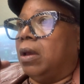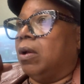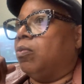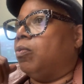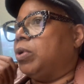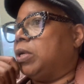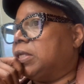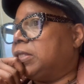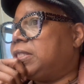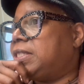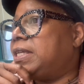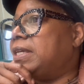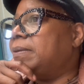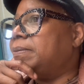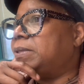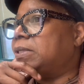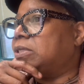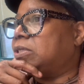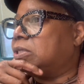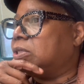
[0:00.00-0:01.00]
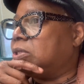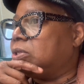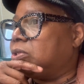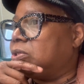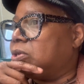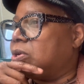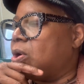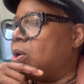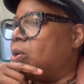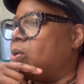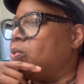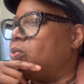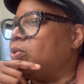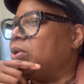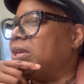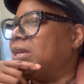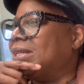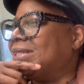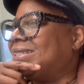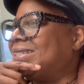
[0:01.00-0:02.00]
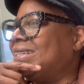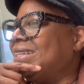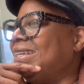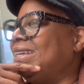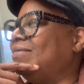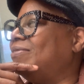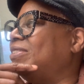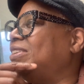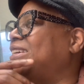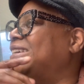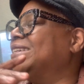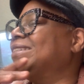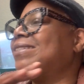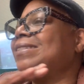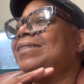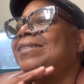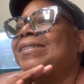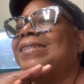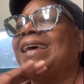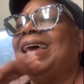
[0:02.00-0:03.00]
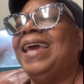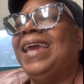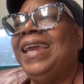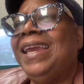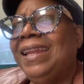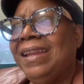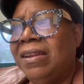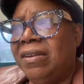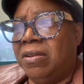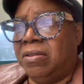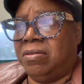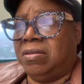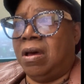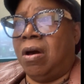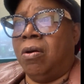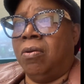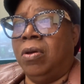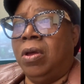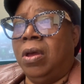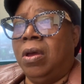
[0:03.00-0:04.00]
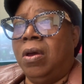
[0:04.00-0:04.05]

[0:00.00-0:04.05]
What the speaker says: when attempting to go into even entertaining the thought